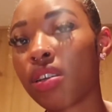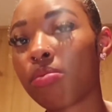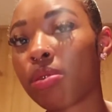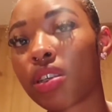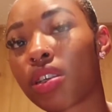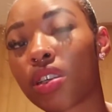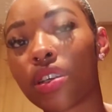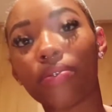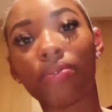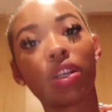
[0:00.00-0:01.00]
me
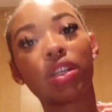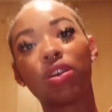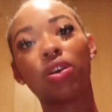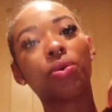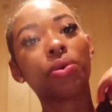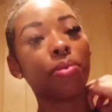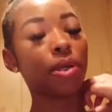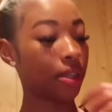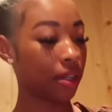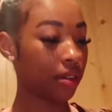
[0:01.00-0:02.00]
getting ready to go to
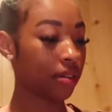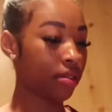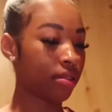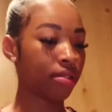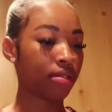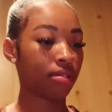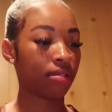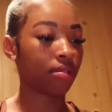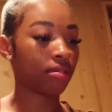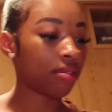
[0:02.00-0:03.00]

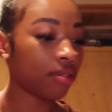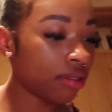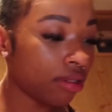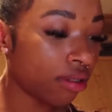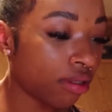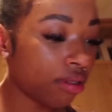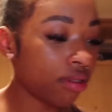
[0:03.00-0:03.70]
bed